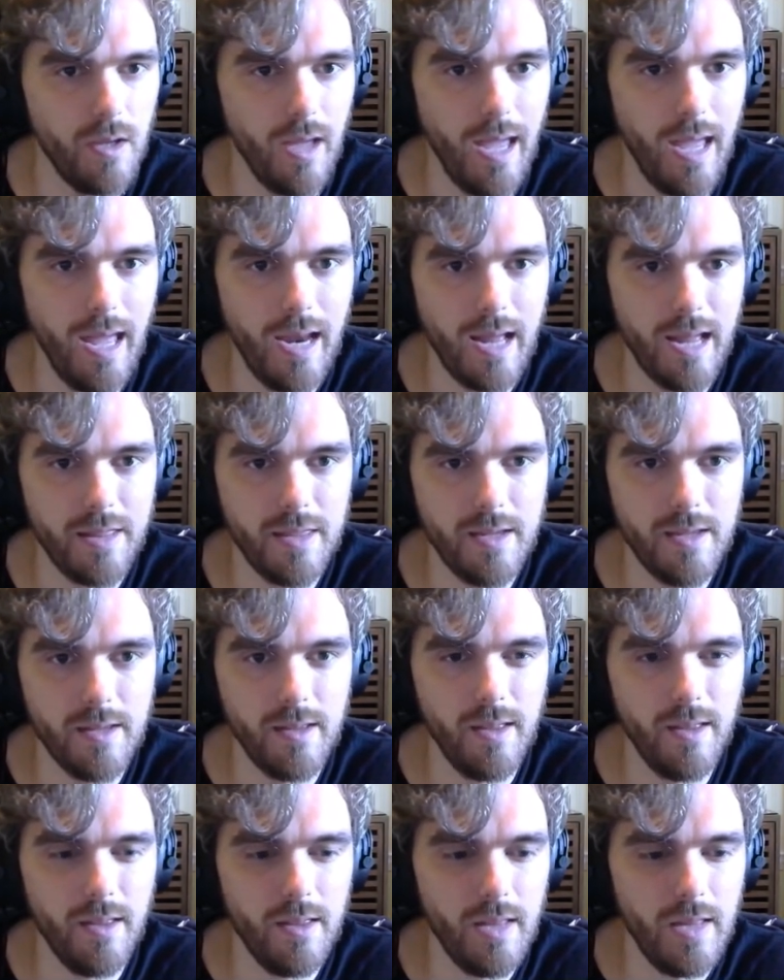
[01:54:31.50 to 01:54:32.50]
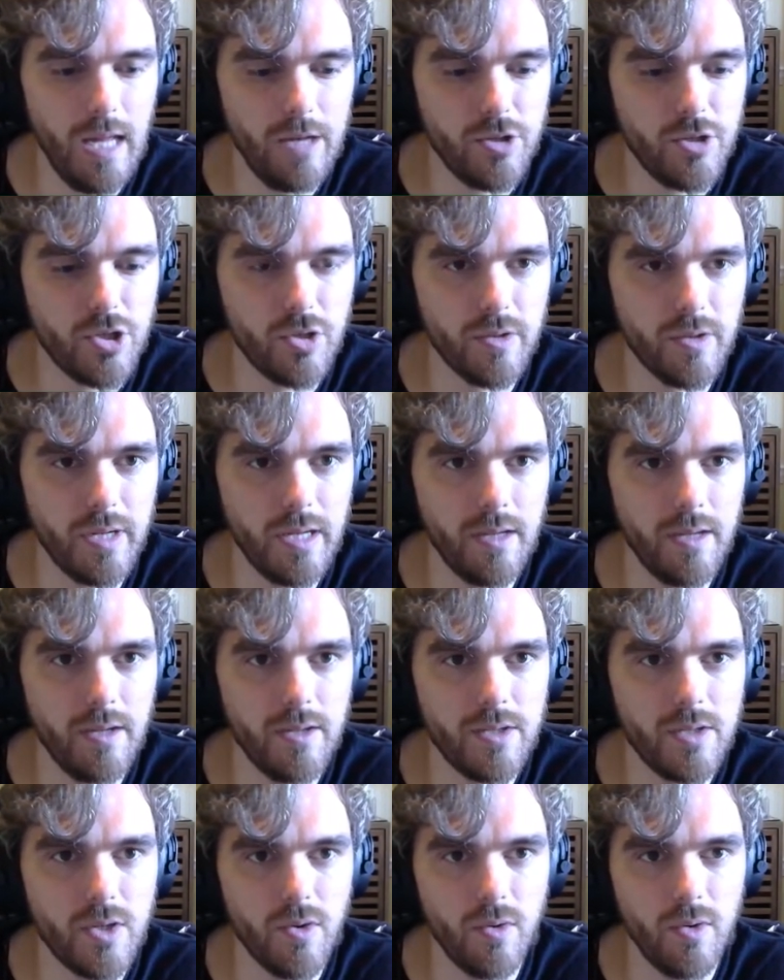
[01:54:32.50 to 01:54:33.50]
And I think
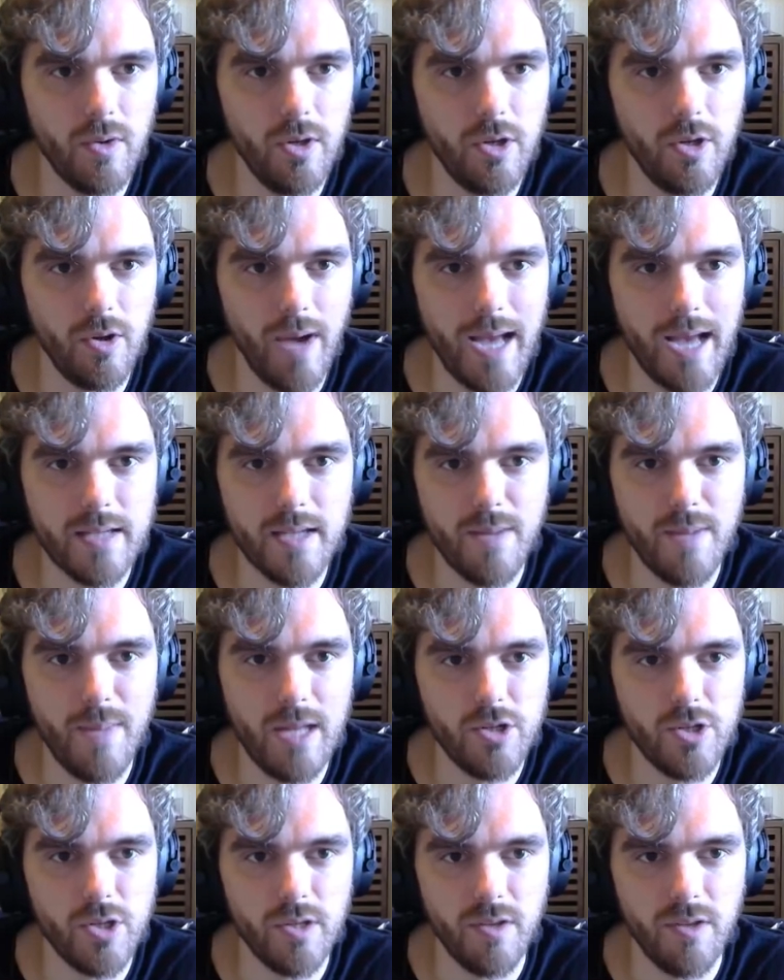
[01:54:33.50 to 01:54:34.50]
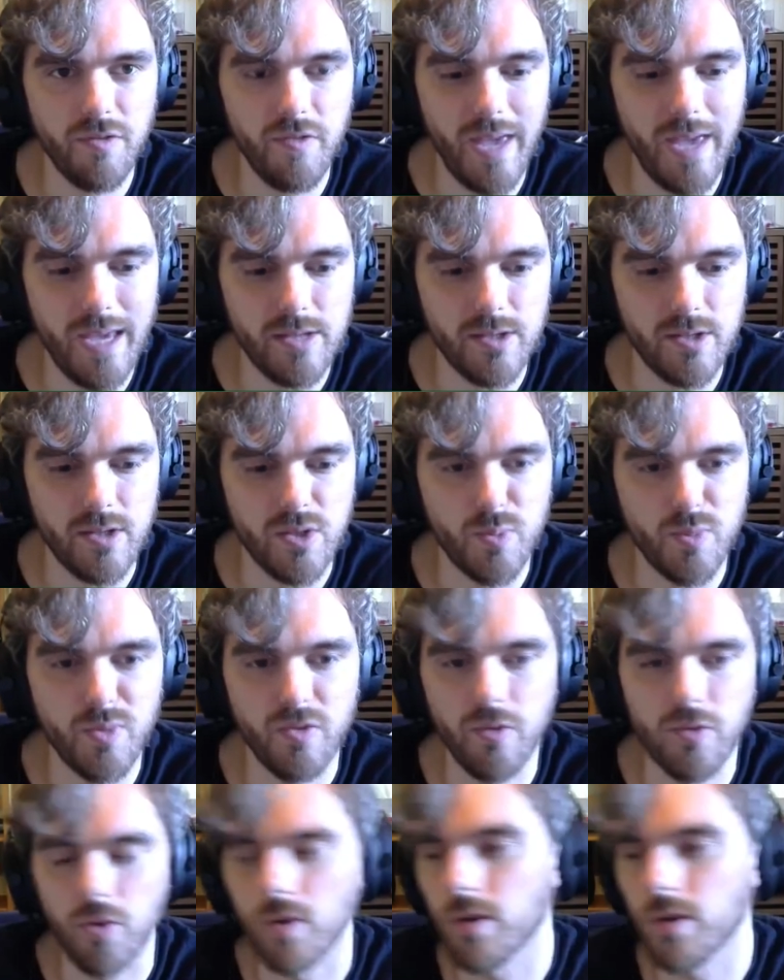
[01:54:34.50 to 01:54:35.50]
so, you know, as I mentioned the phases
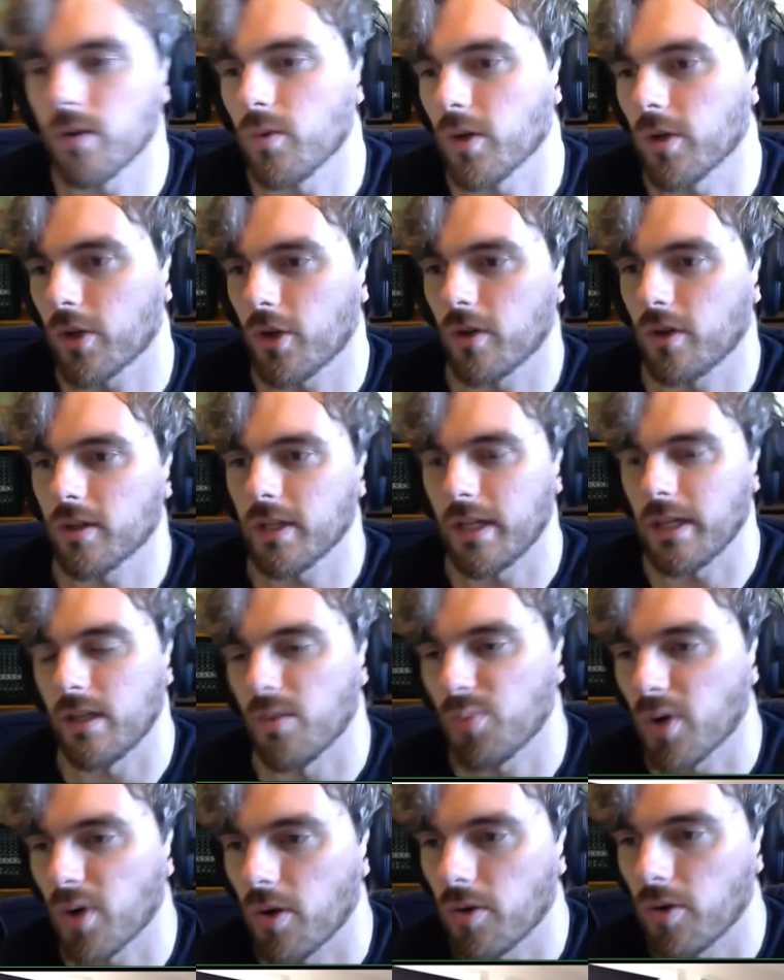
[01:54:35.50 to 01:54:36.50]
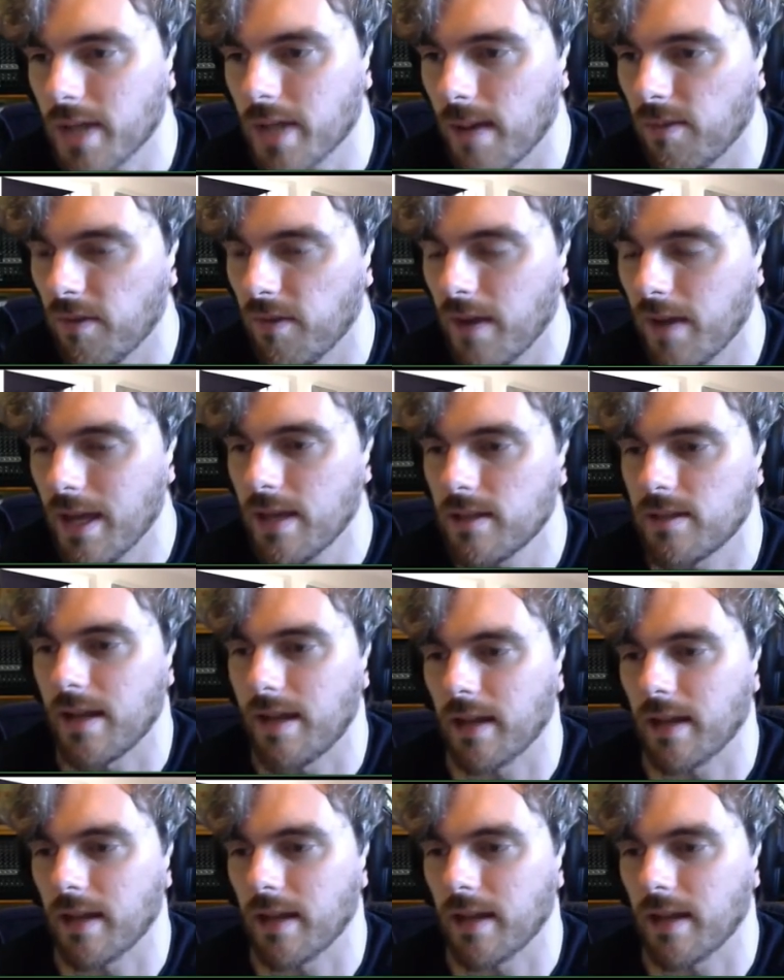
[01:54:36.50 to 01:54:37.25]
before, we're currently in the prototype phase.